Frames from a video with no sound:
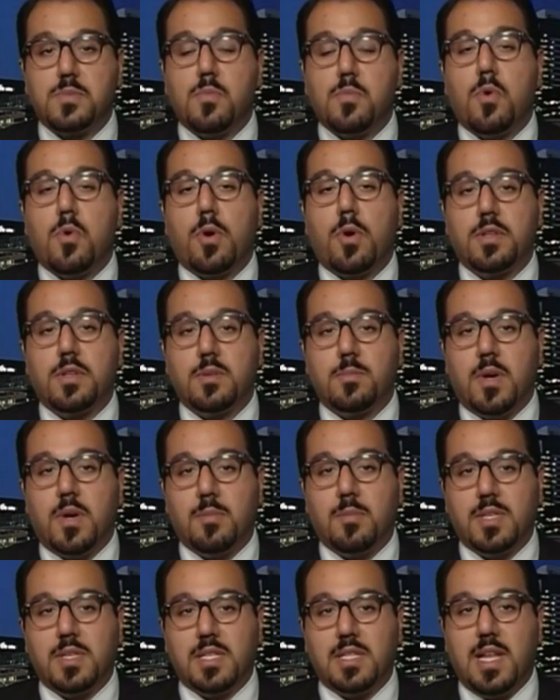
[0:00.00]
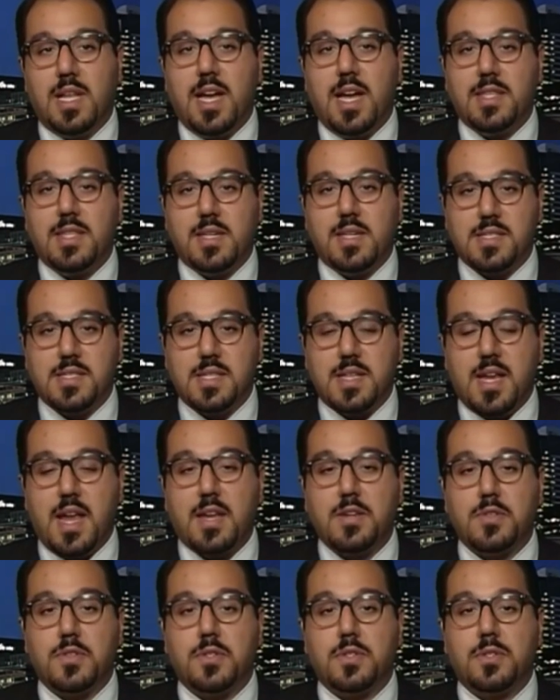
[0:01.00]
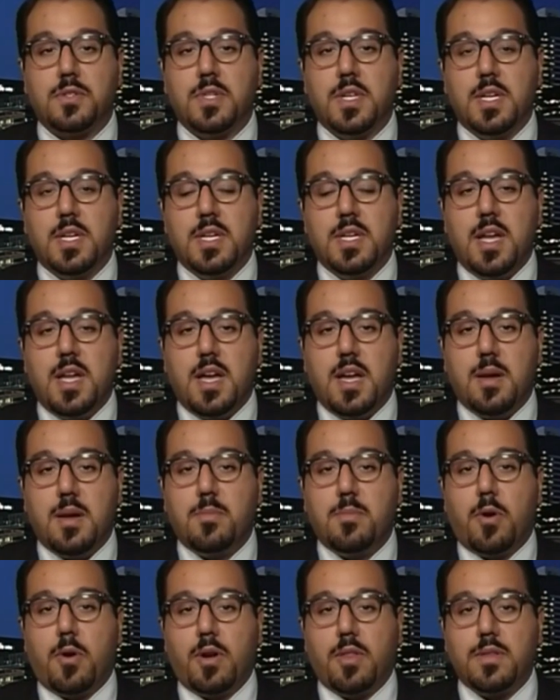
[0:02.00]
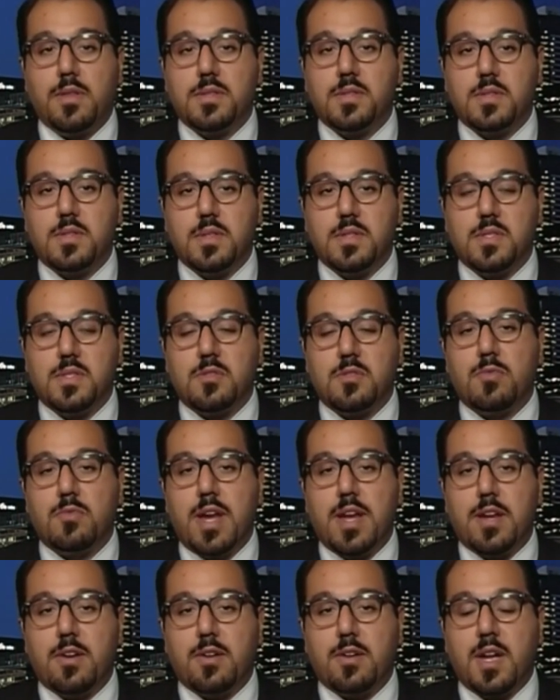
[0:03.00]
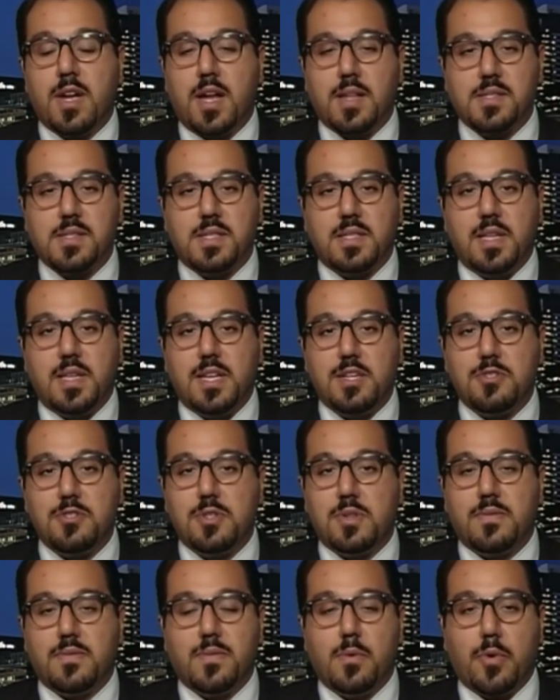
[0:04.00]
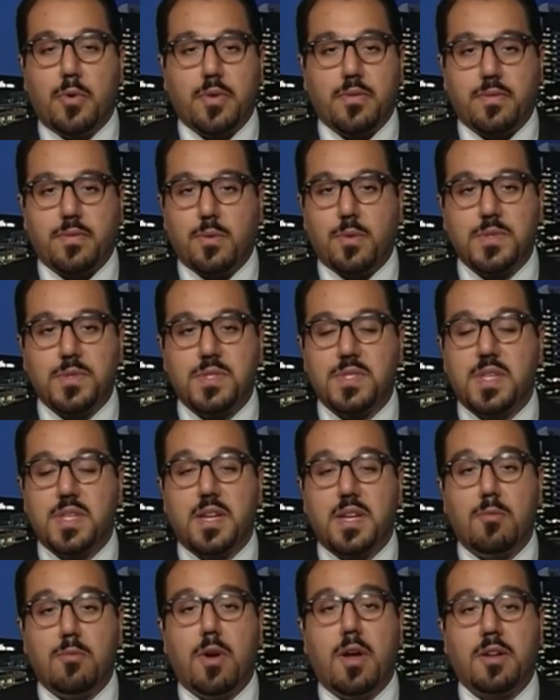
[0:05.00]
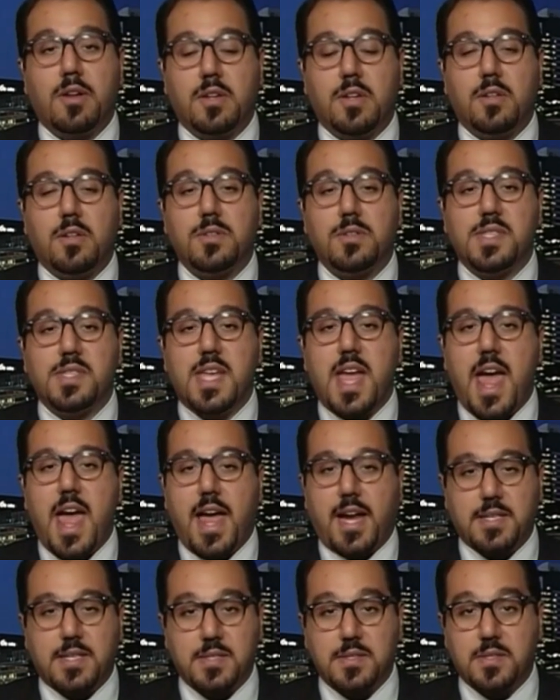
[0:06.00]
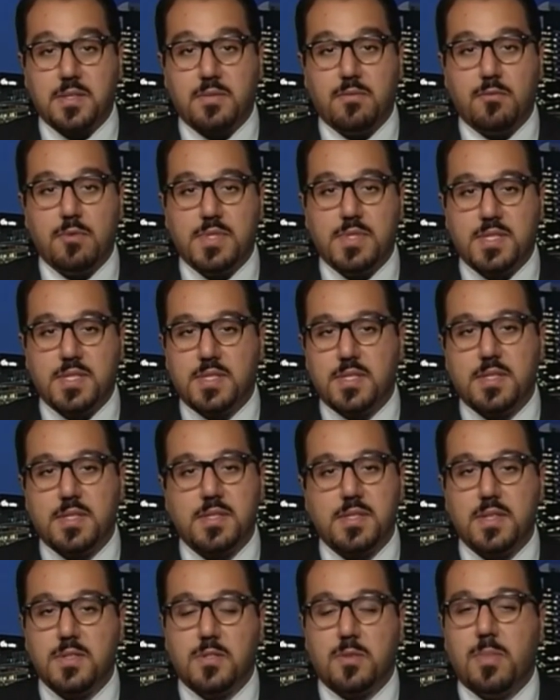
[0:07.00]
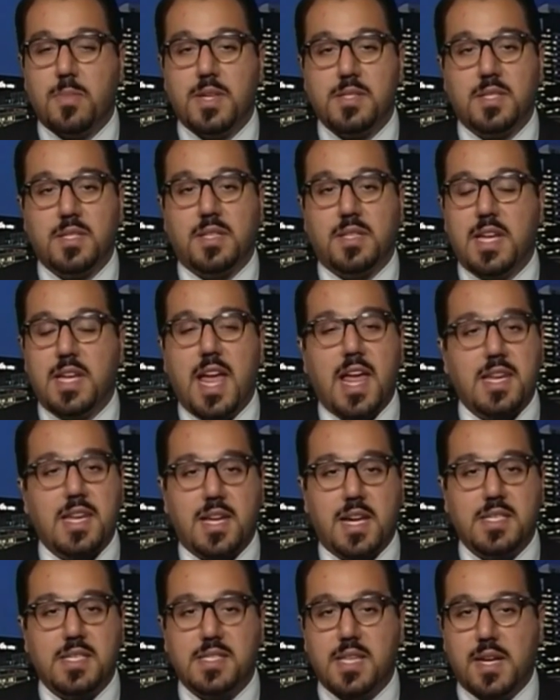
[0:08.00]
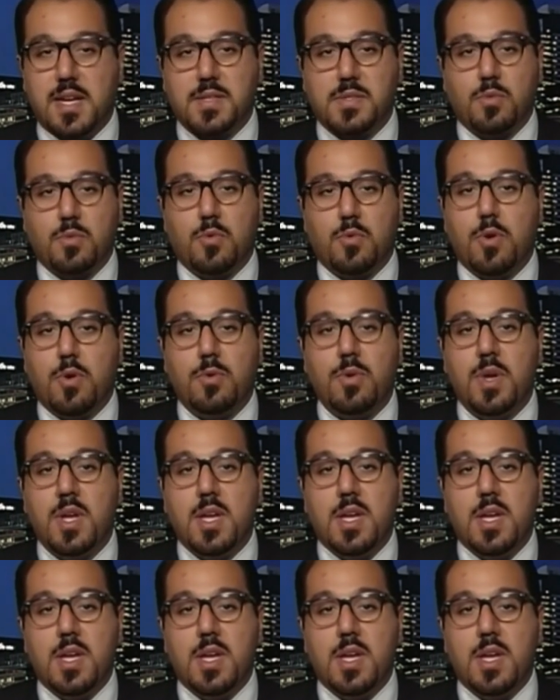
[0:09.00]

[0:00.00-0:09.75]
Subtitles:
more into public light and as they enter part of this greater constellation of foreign forces that Iran calls the Axis of Resistance. These are basically anti-status quo